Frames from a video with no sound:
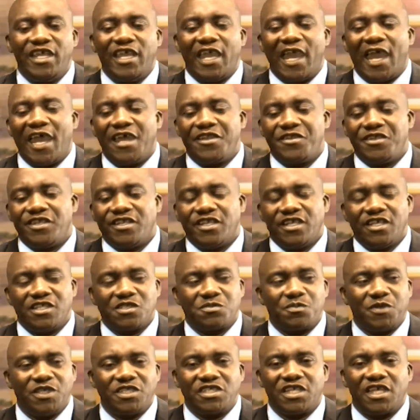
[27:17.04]
hurry,
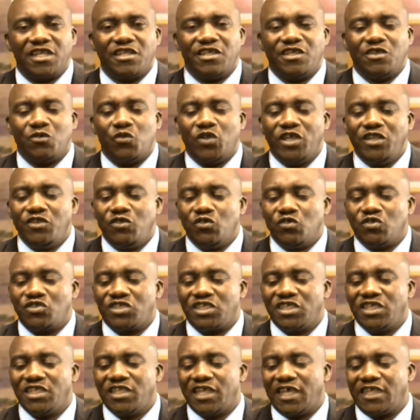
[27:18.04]
especially when you
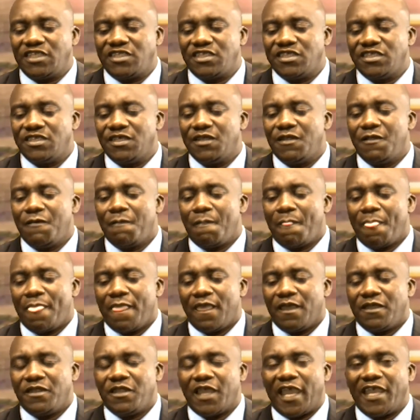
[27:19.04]
see that
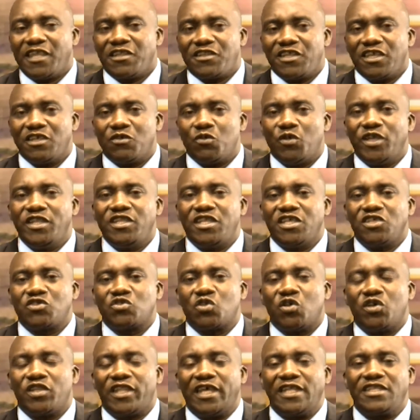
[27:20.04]
I think when they
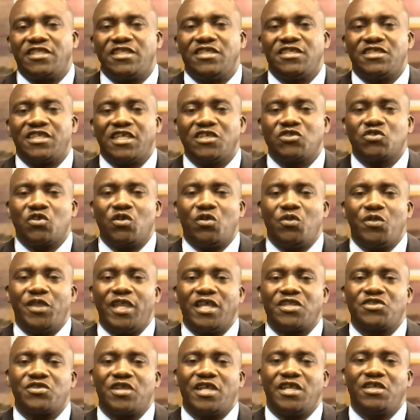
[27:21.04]
saw that Zesco
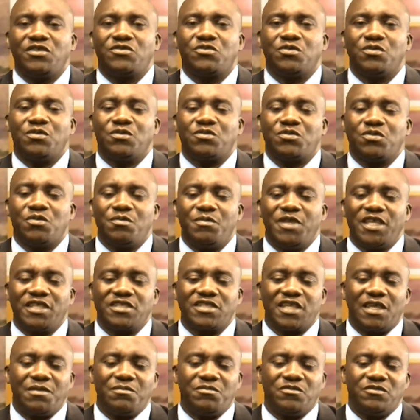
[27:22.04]
were trying to make
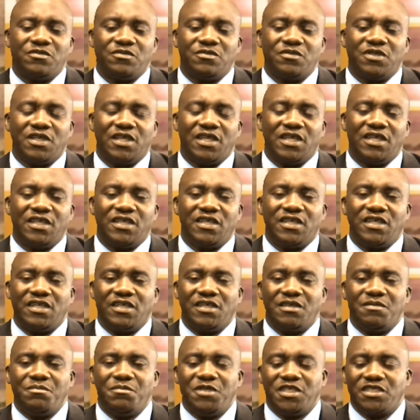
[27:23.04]
some
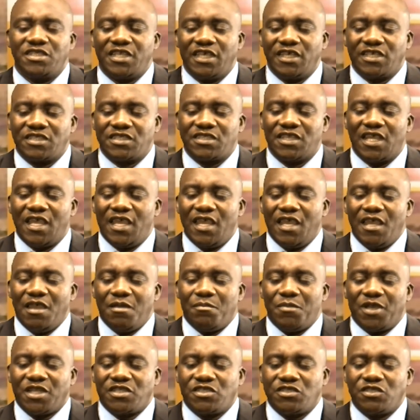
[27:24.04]
mistakes.
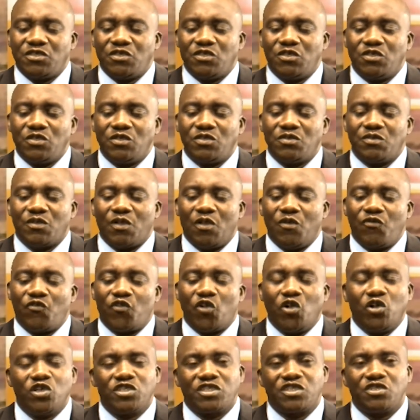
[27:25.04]
But of
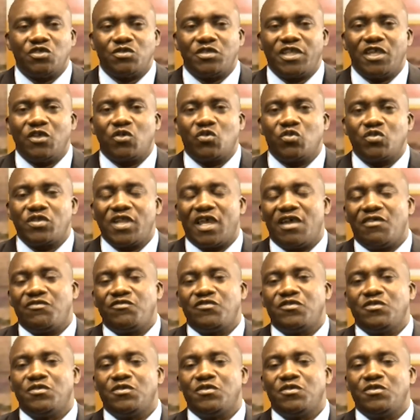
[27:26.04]
course, they could have